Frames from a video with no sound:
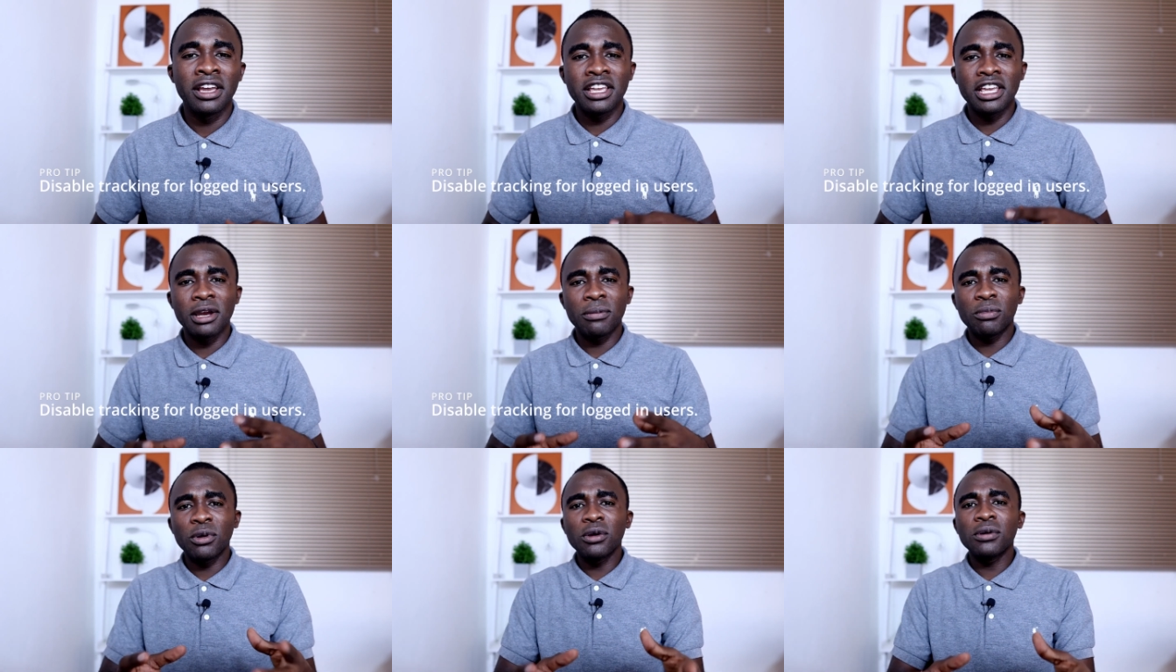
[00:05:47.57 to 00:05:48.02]

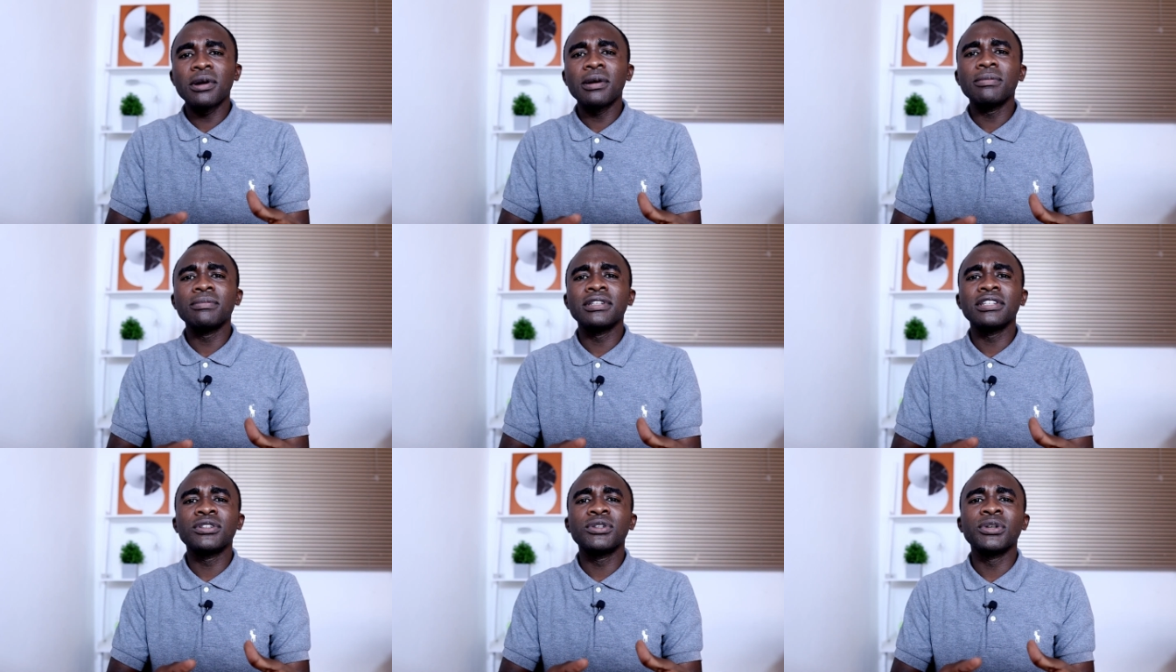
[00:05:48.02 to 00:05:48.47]
you're
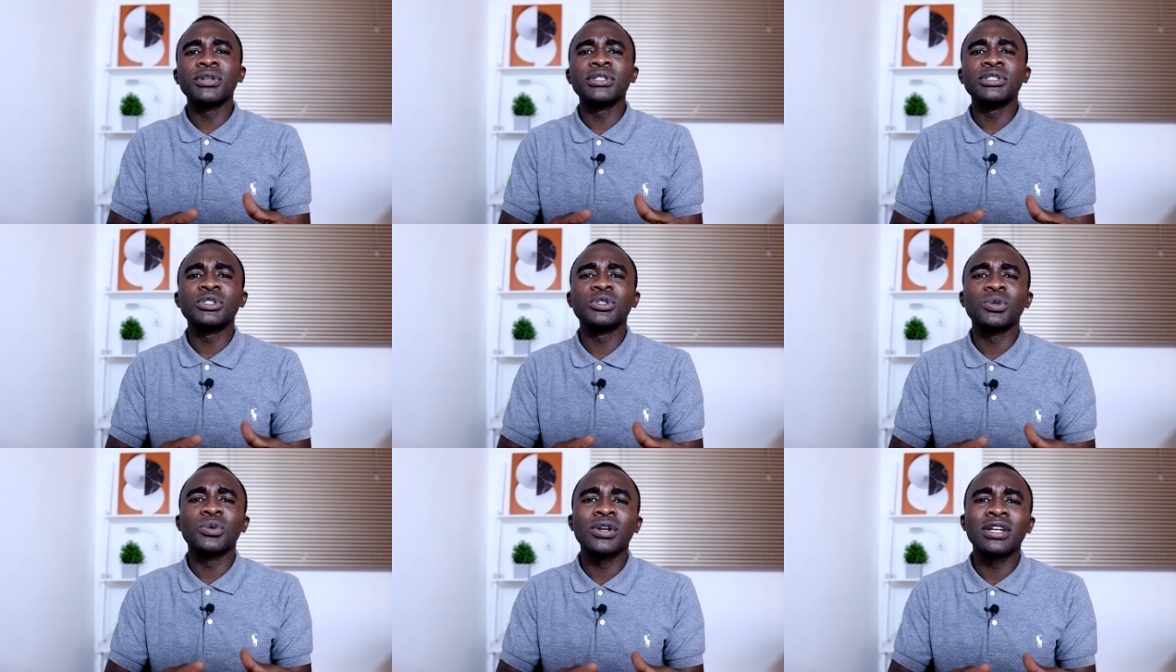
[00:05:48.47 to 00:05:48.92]
probably going
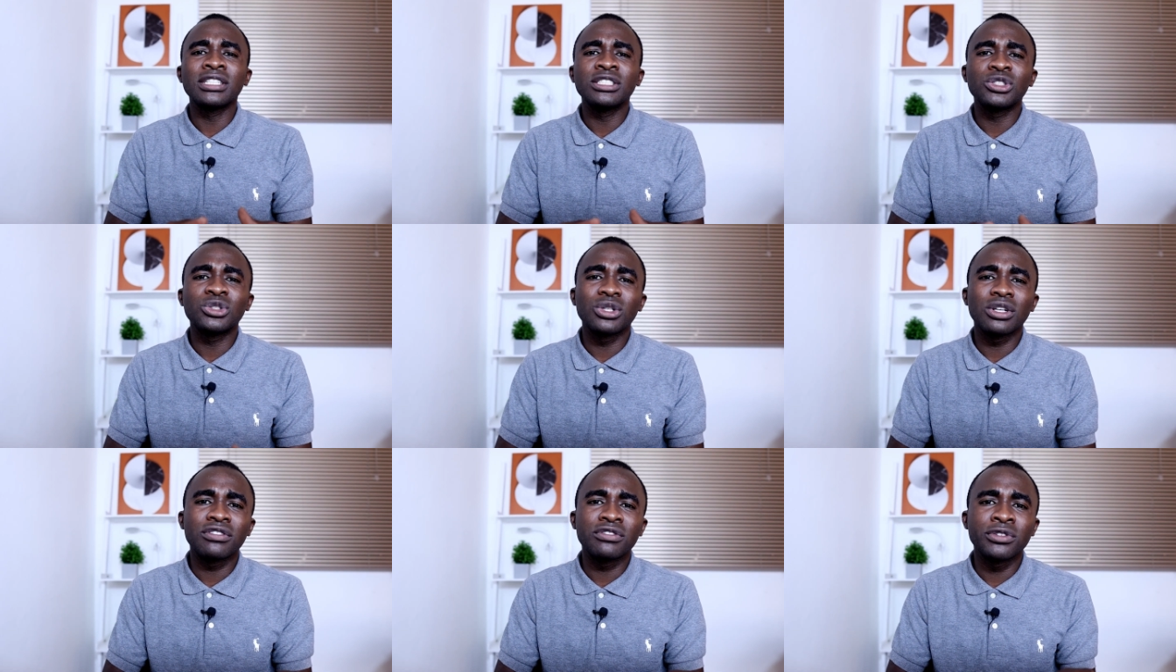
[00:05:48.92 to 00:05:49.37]
to
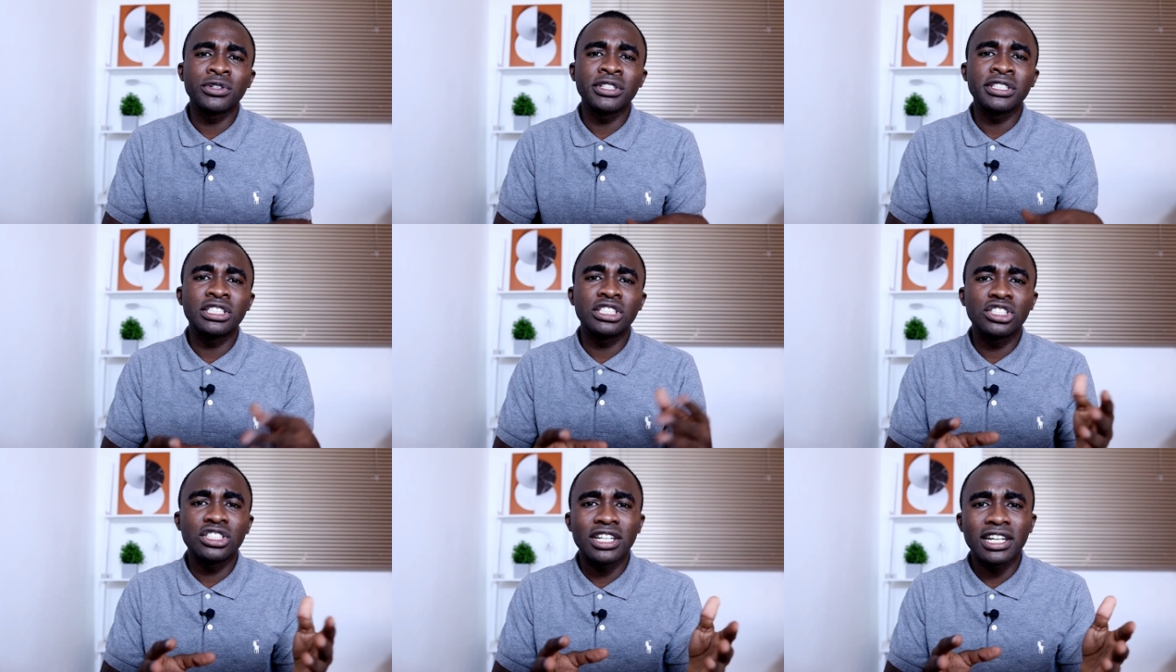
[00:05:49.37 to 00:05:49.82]
want to
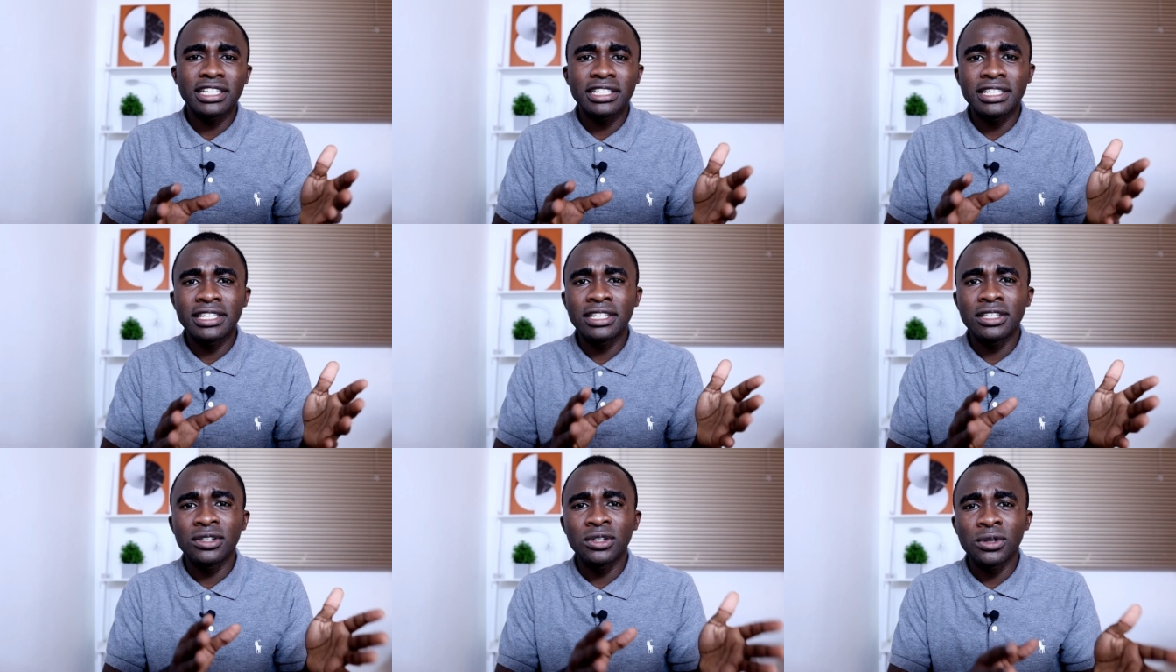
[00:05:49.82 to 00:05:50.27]
avoid
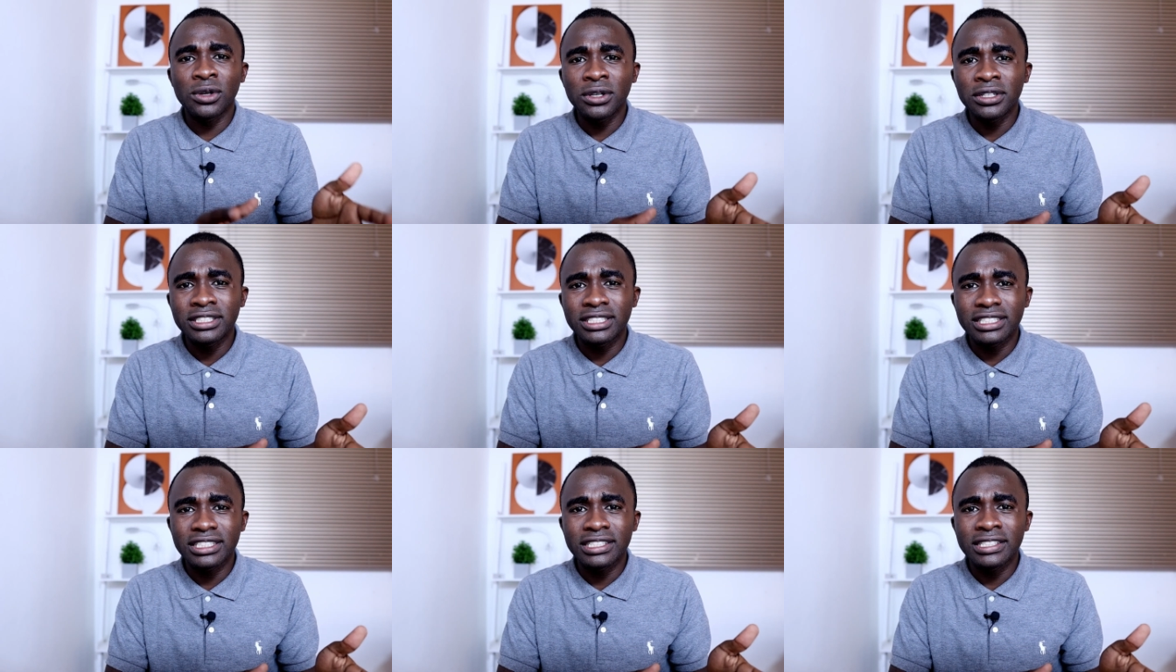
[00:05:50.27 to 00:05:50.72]
tracking
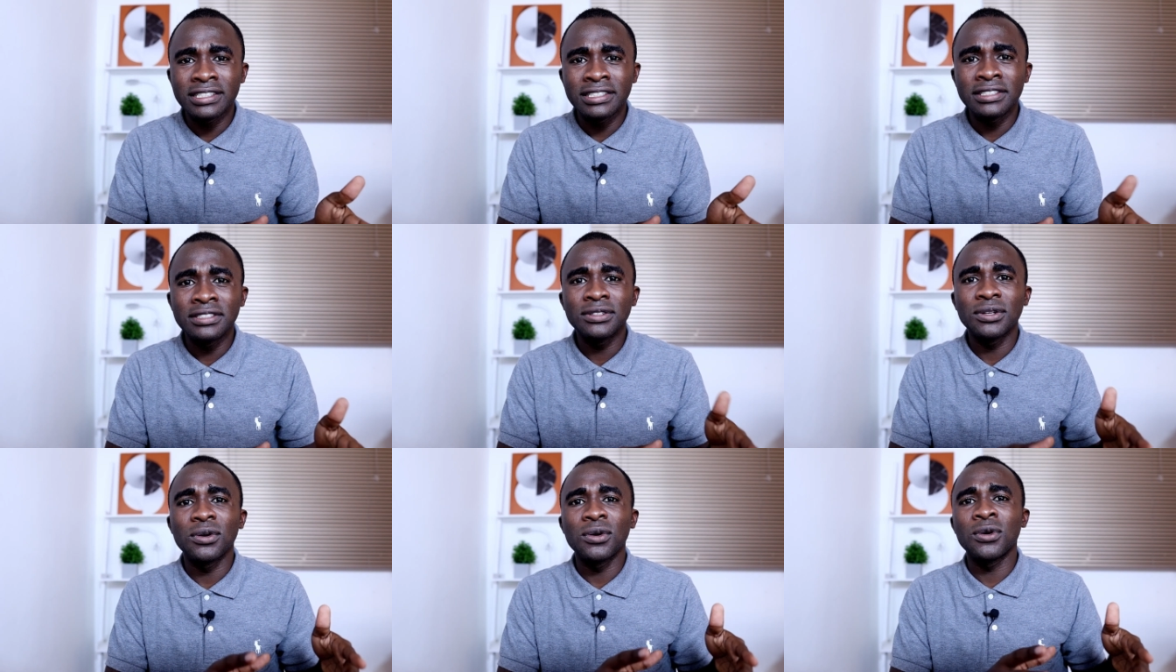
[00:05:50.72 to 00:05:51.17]
logged
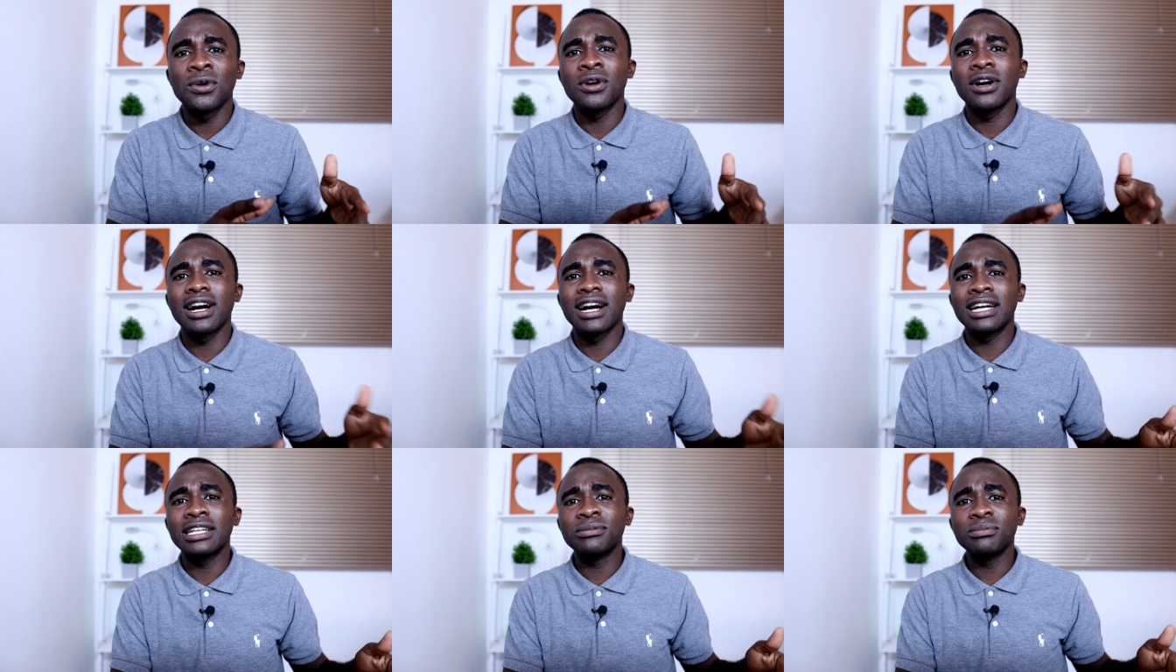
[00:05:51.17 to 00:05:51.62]
in or
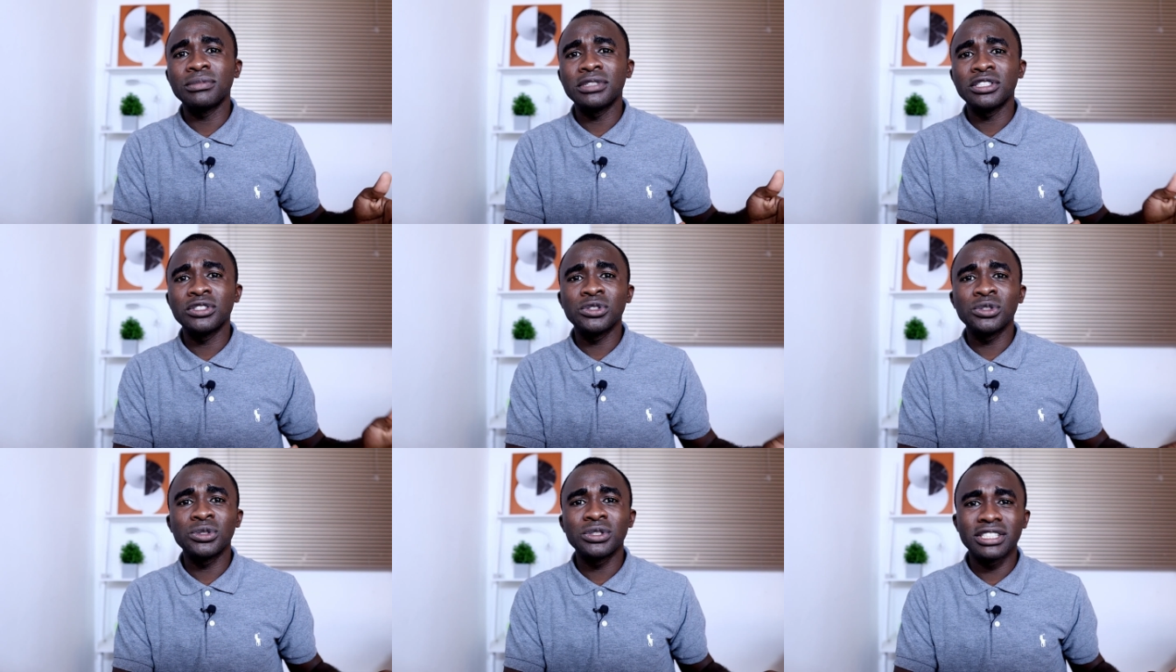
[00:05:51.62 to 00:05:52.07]

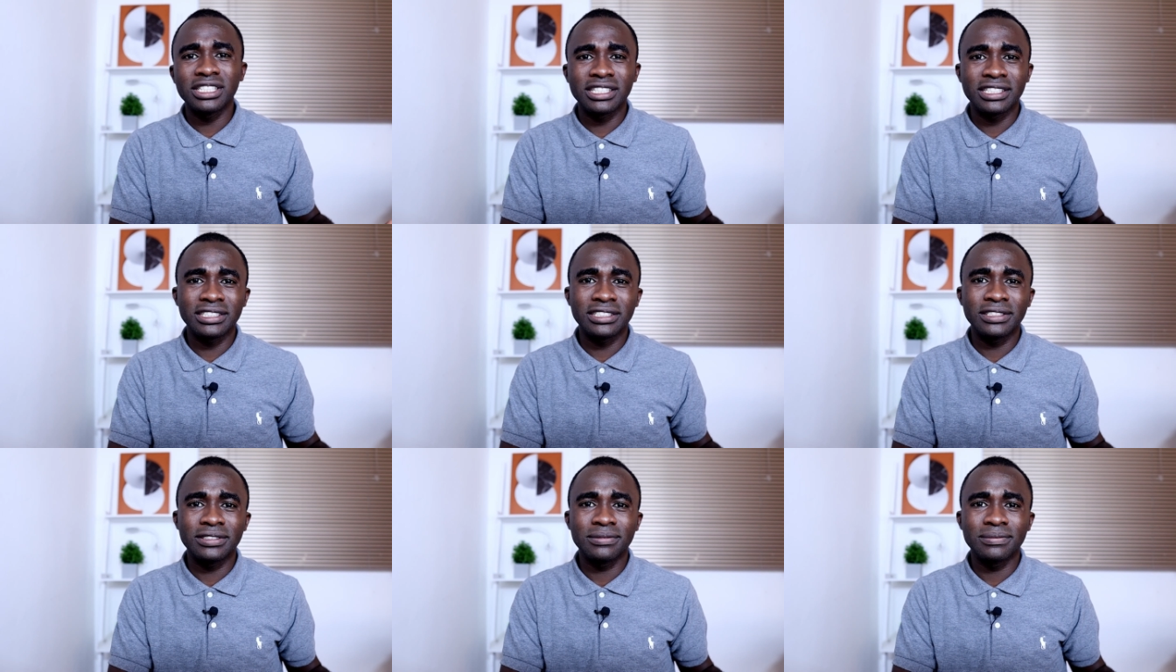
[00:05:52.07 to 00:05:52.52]
admin
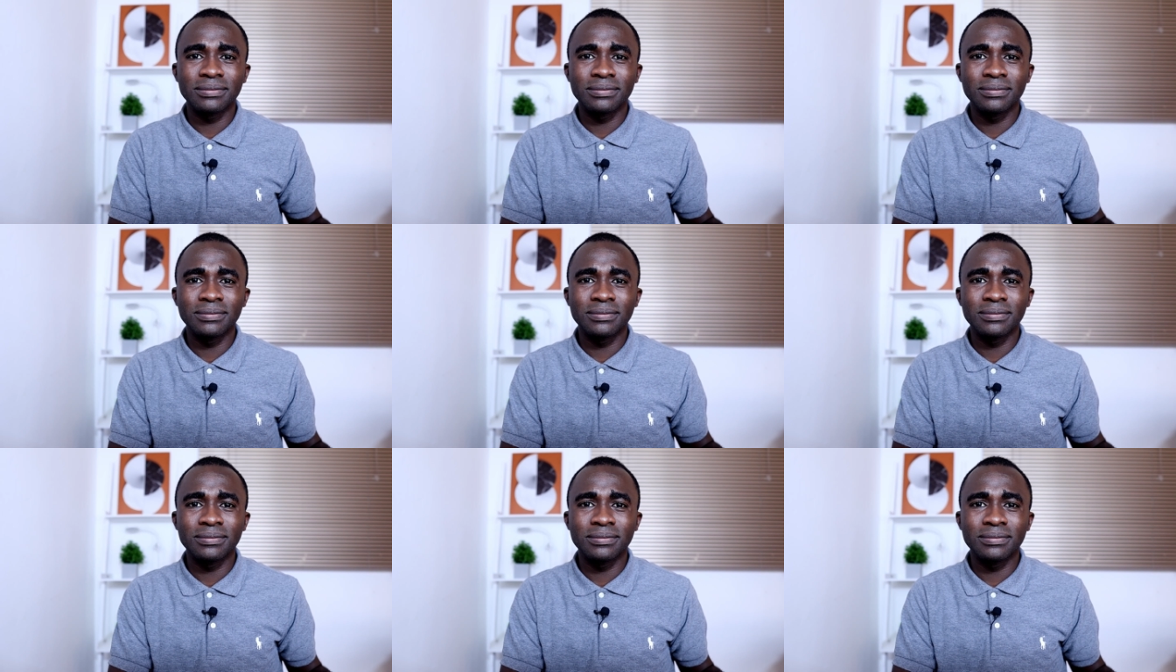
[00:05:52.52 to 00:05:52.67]
users.